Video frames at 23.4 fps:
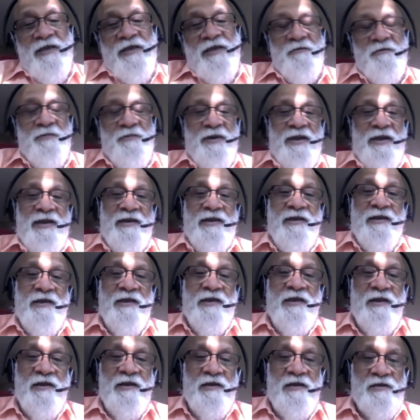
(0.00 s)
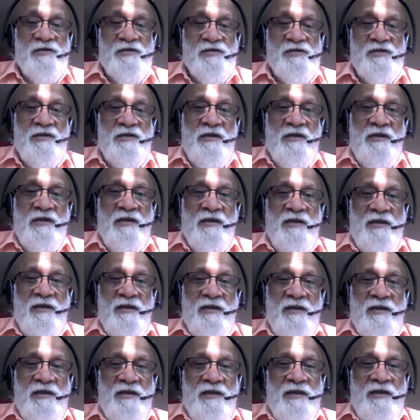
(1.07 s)
abiding in us.
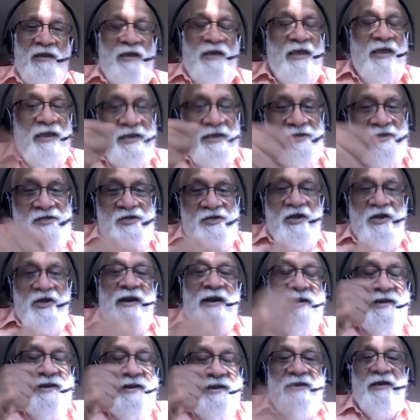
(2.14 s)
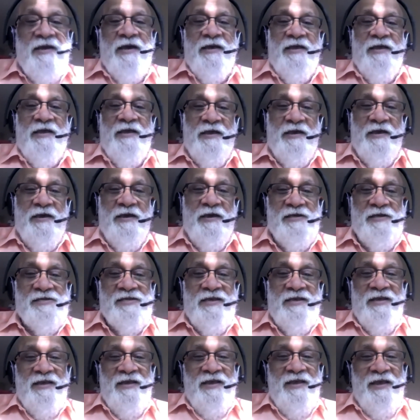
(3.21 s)
He is not denying us,
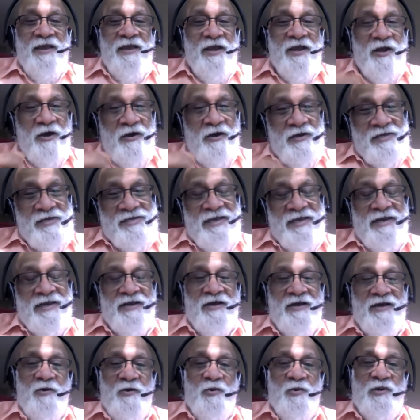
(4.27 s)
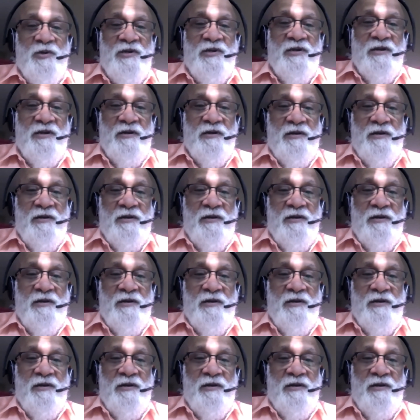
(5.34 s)
you know, his encounter.